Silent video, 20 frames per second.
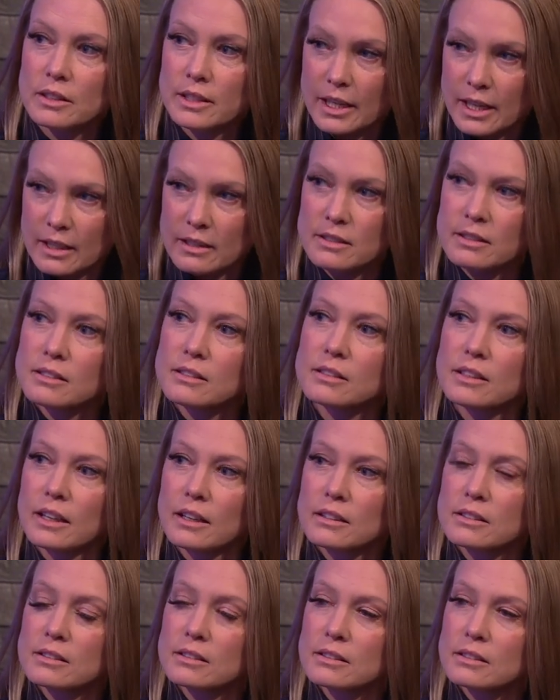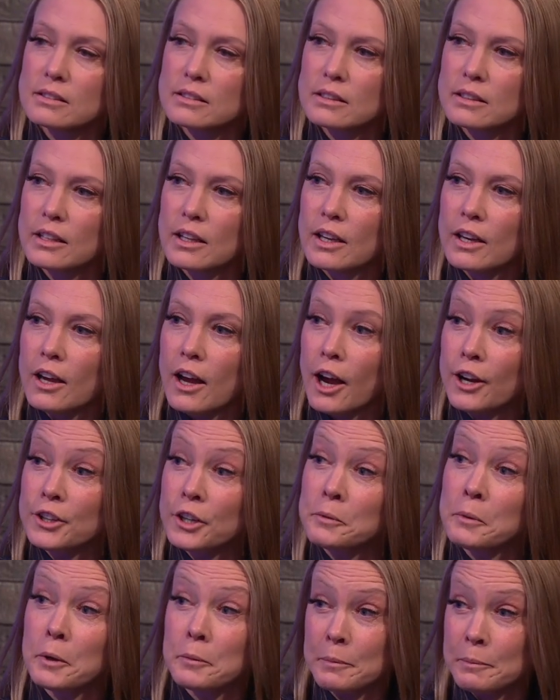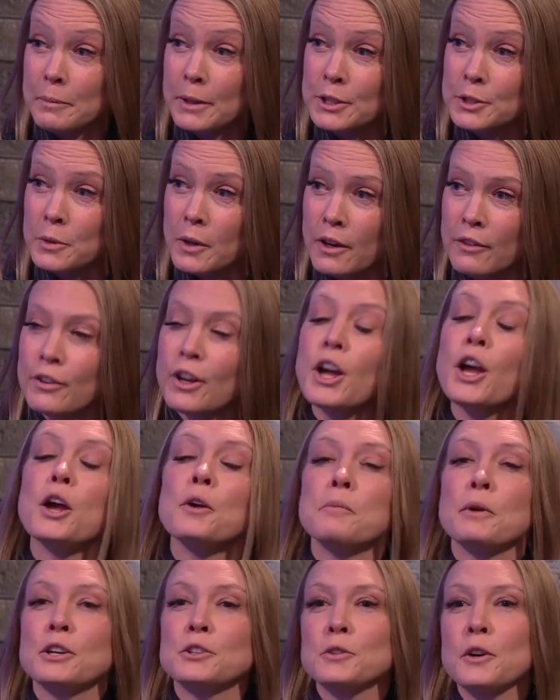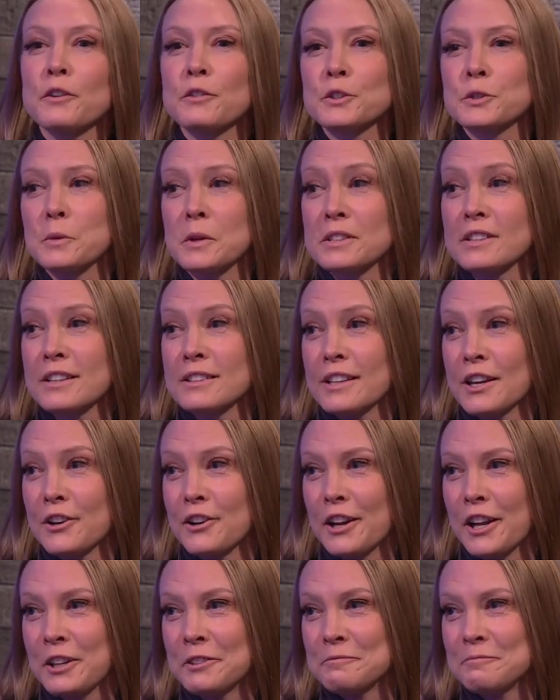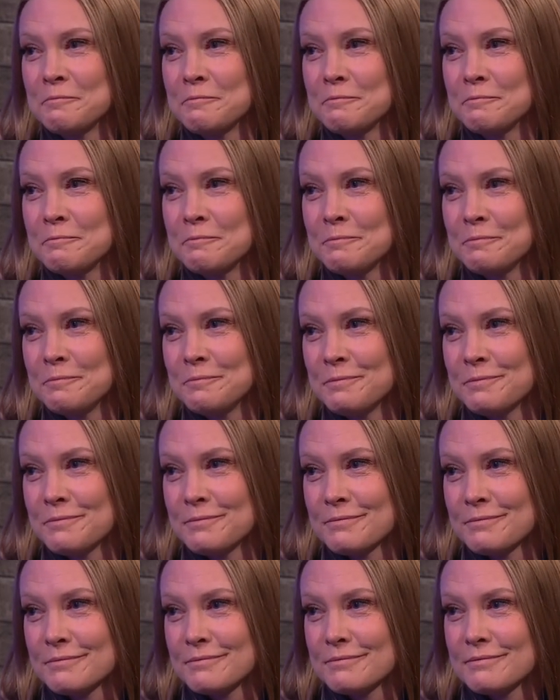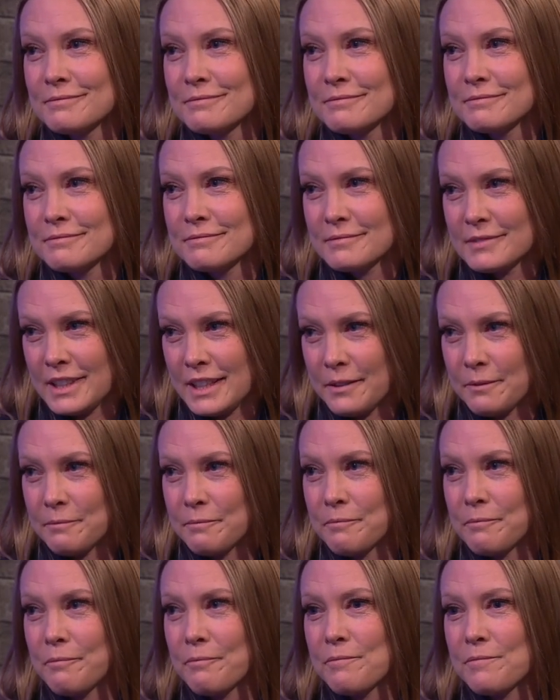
T right now? Yes, okay. Yes. Are you talking about Big twelve? I am talking Big twelve about Big twelve. Is Wednesday, Saturday. Wednesday, Saturday. Yep.